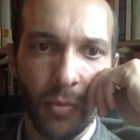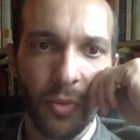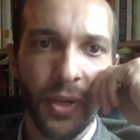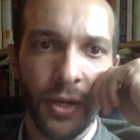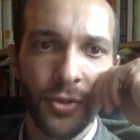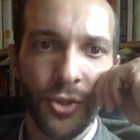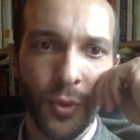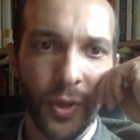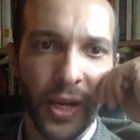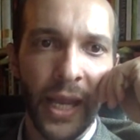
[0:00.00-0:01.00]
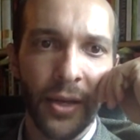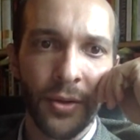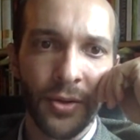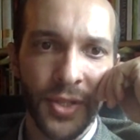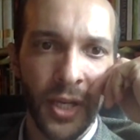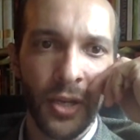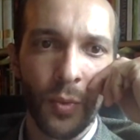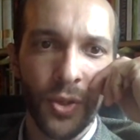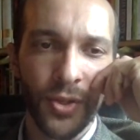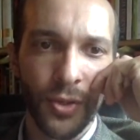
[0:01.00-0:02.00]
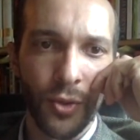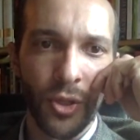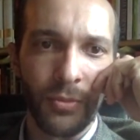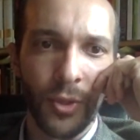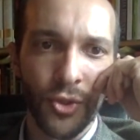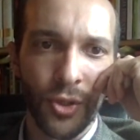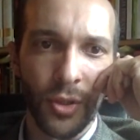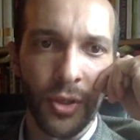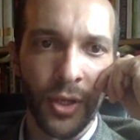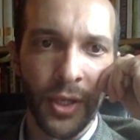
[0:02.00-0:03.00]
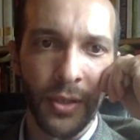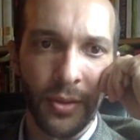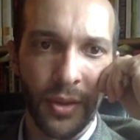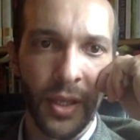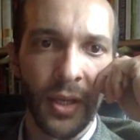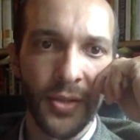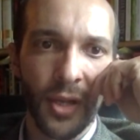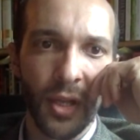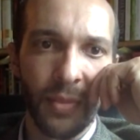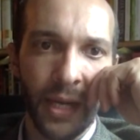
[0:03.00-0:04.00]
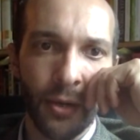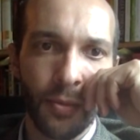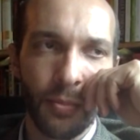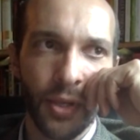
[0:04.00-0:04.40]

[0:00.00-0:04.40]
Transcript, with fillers: are prepared to or can understand what the social emotional learning thing is all about.